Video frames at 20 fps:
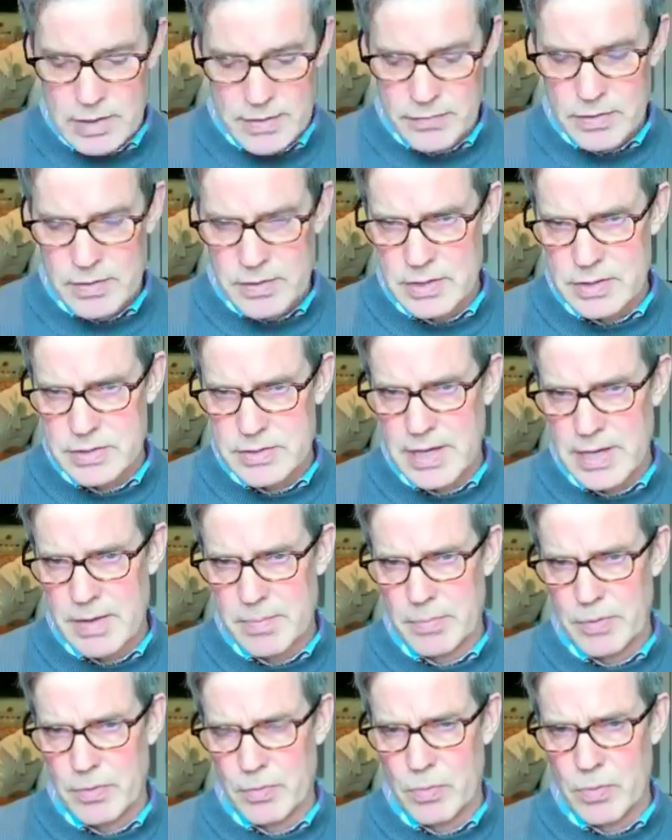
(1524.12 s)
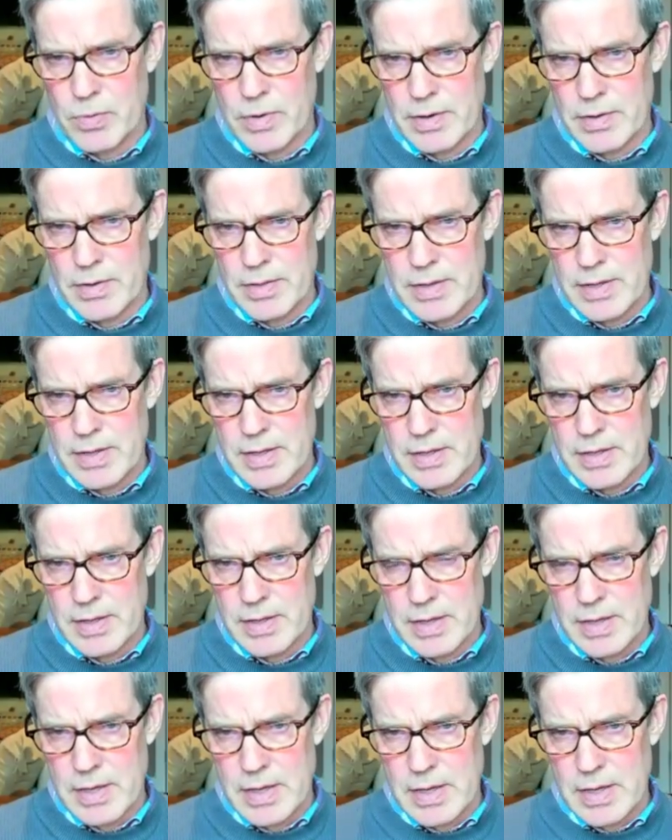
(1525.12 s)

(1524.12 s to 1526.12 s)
a different example where the